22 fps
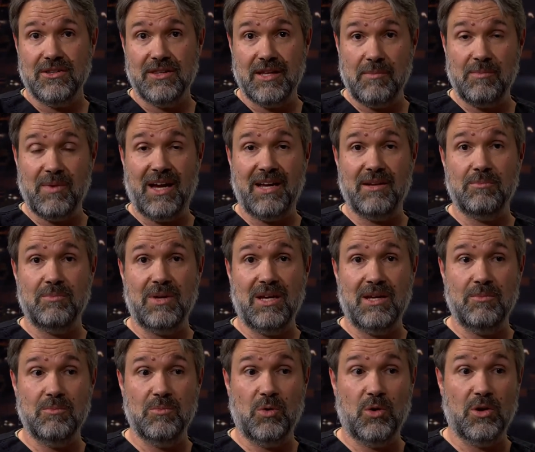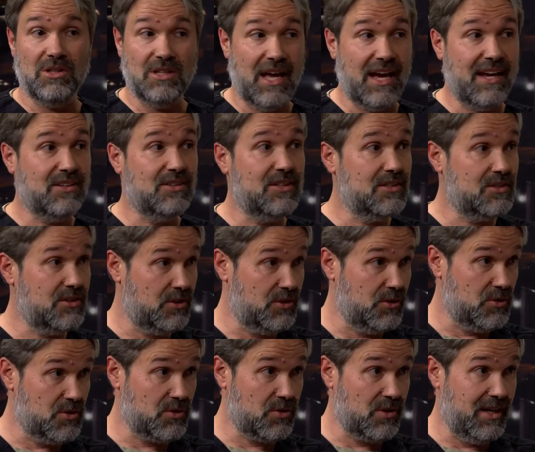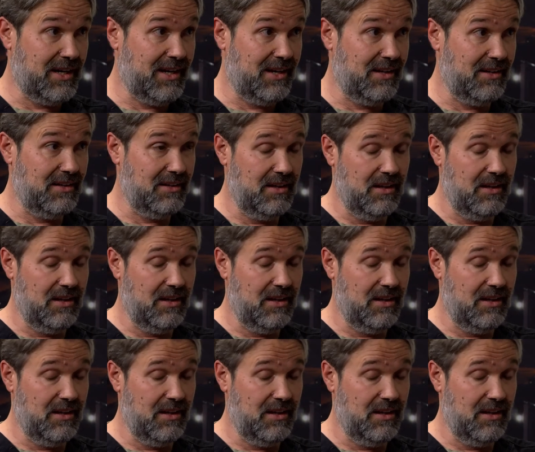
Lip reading: they might be more likely to do screening.